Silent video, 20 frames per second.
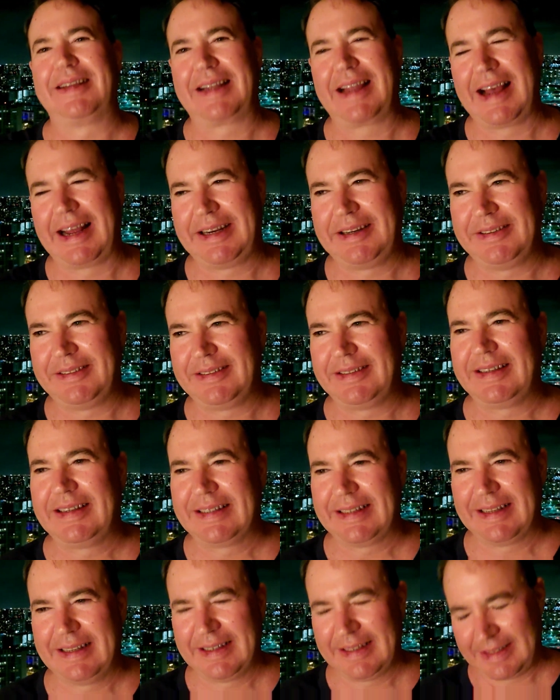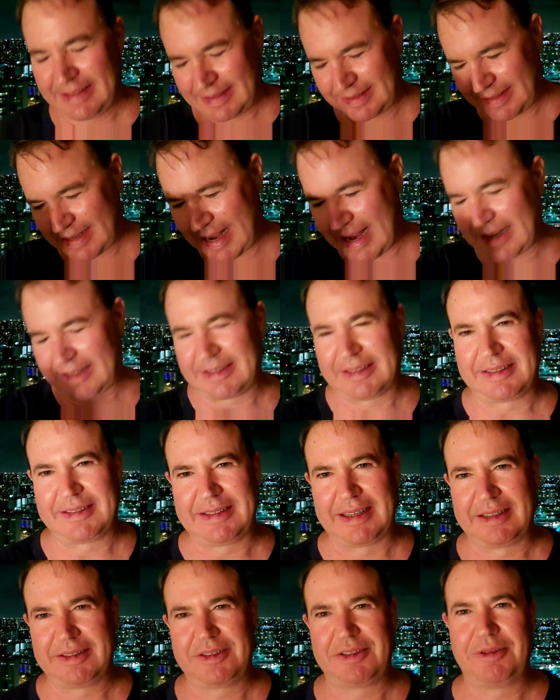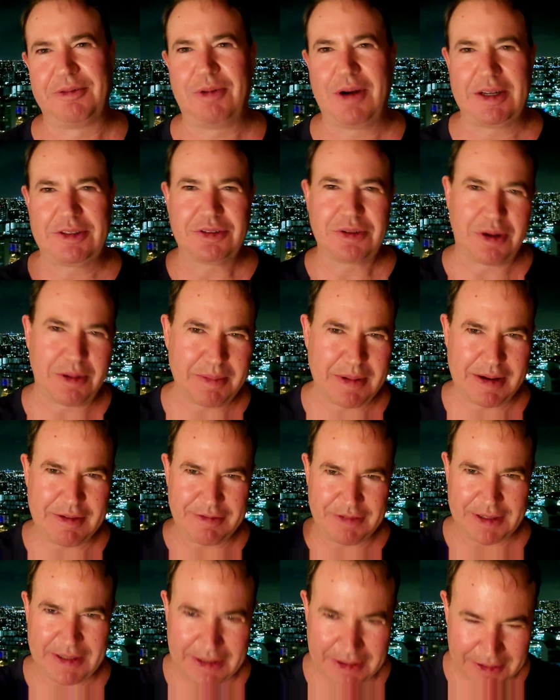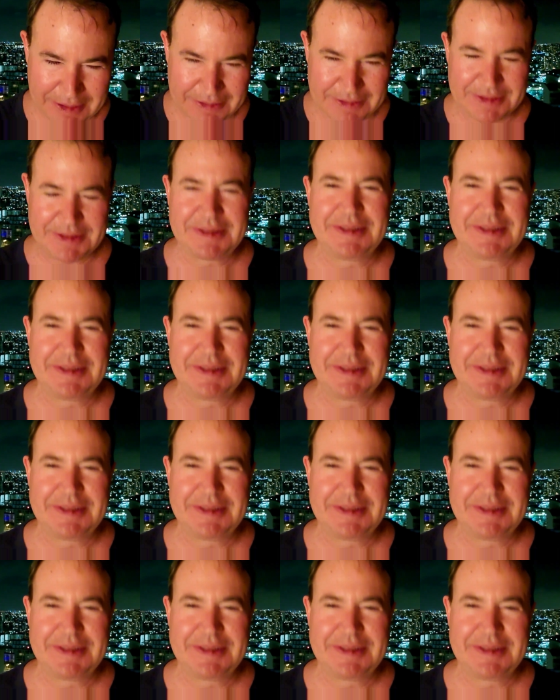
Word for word: Like, how do you access that? So, watch all my videos.